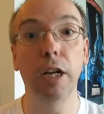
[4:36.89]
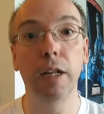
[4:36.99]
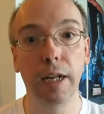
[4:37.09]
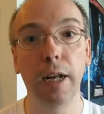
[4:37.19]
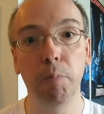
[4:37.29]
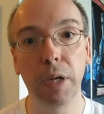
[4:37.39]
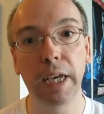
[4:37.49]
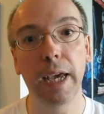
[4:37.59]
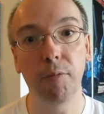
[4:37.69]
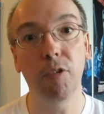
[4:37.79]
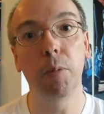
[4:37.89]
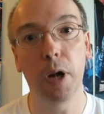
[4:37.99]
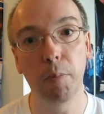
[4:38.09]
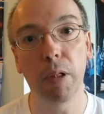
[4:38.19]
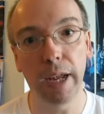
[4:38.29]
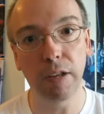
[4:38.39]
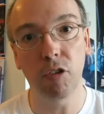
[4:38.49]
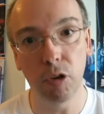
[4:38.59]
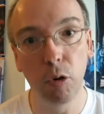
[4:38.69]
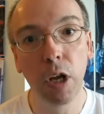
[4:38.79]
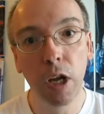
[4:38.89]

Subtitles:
and then it became from non-blank to,